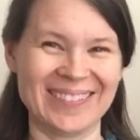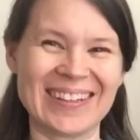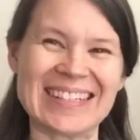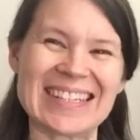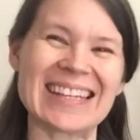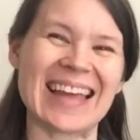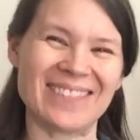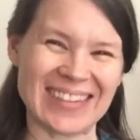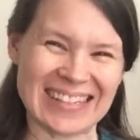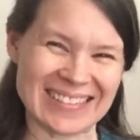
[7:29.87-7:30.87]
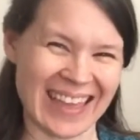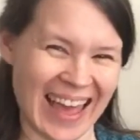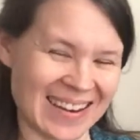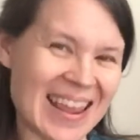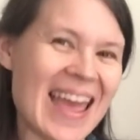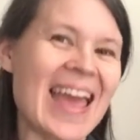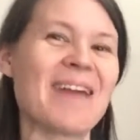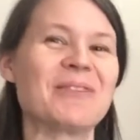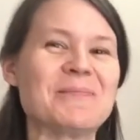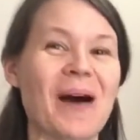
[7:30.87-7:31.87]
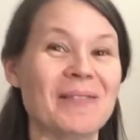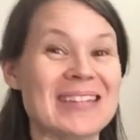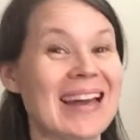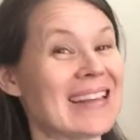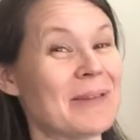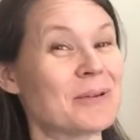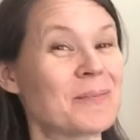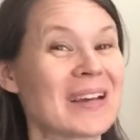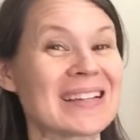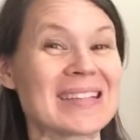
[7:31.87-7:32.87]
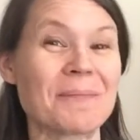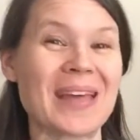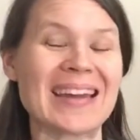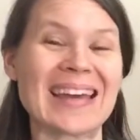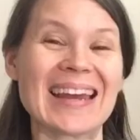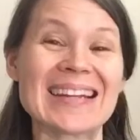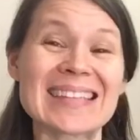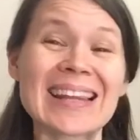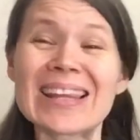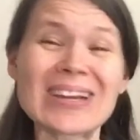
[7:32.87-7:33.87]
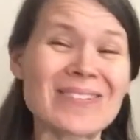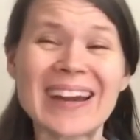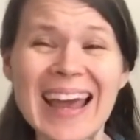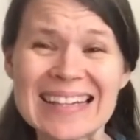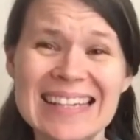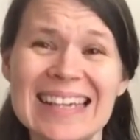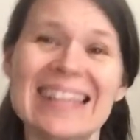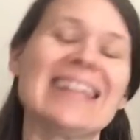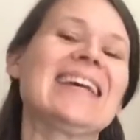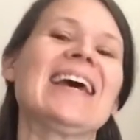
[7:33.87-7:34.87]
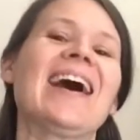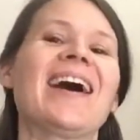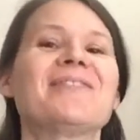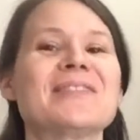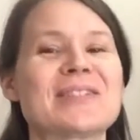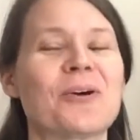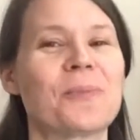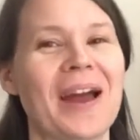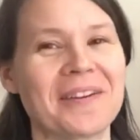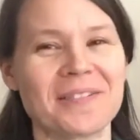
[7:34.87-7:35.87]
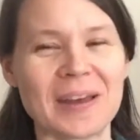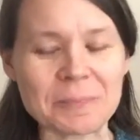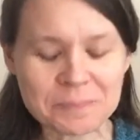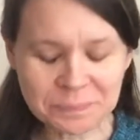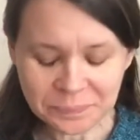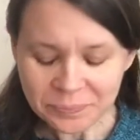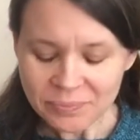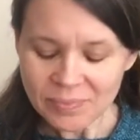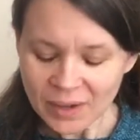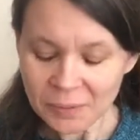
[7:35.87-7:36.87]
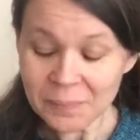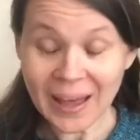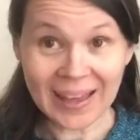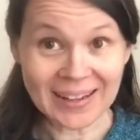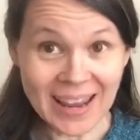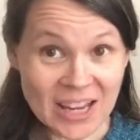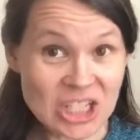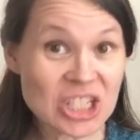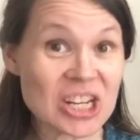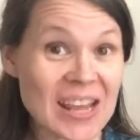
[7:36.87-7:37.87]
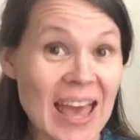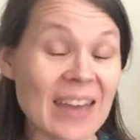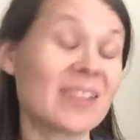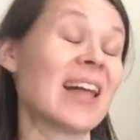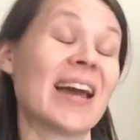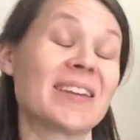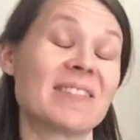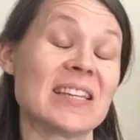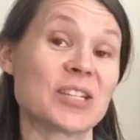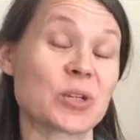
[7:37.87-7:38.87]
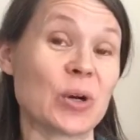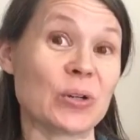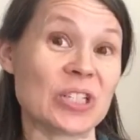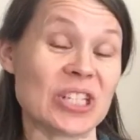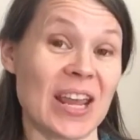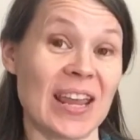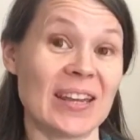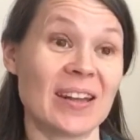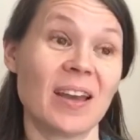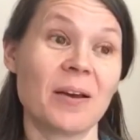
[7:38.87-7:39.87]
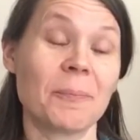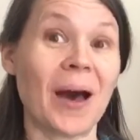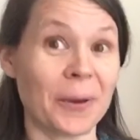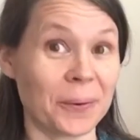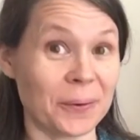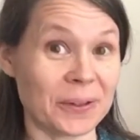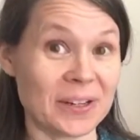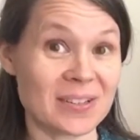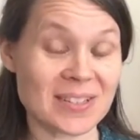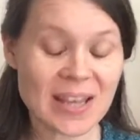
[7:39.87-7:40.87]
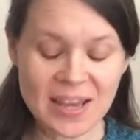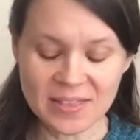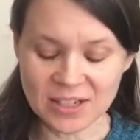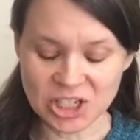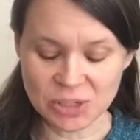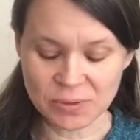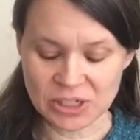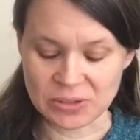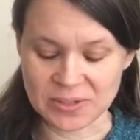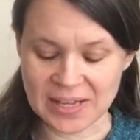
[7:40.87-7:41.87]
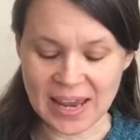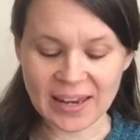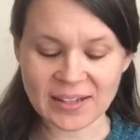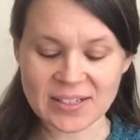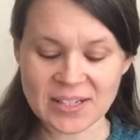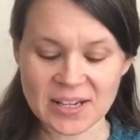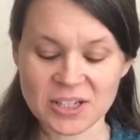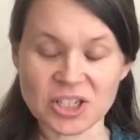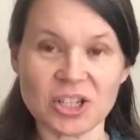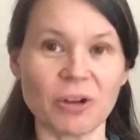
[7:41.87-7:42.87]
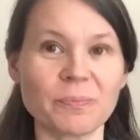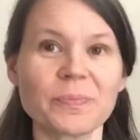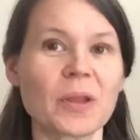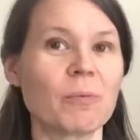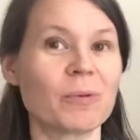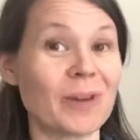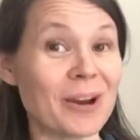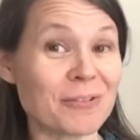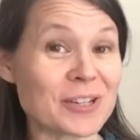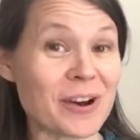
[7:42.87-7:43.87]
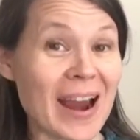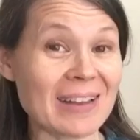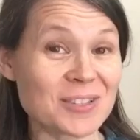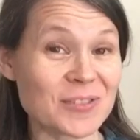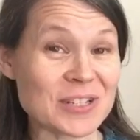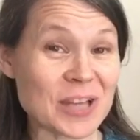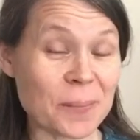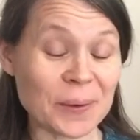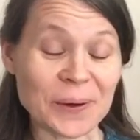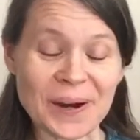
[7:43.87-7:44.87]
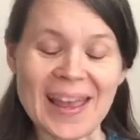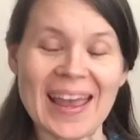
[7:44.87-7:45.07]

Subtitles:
when she let me do that. And when Mom and Dad came to pick us up that night, I said, look what I did. I was so proud of it. But she had a lot of these crocheted pot holders that she would use, and you know, we went over to her house for supper,